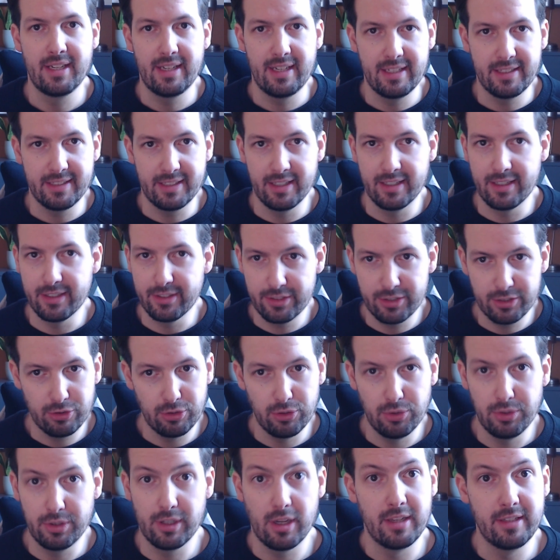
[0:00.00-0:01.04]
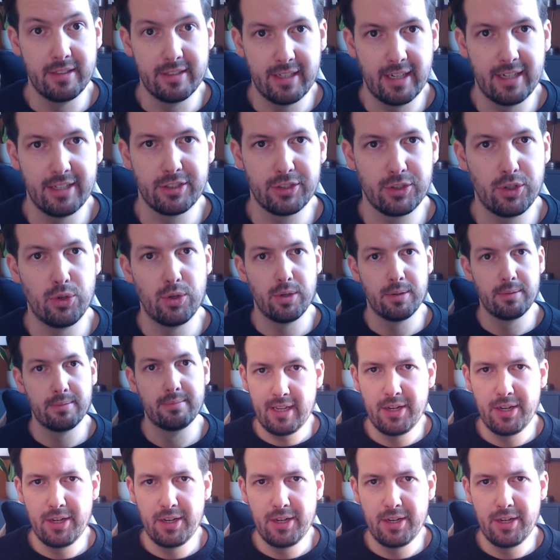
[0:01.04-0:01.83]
is going to screw the entire score.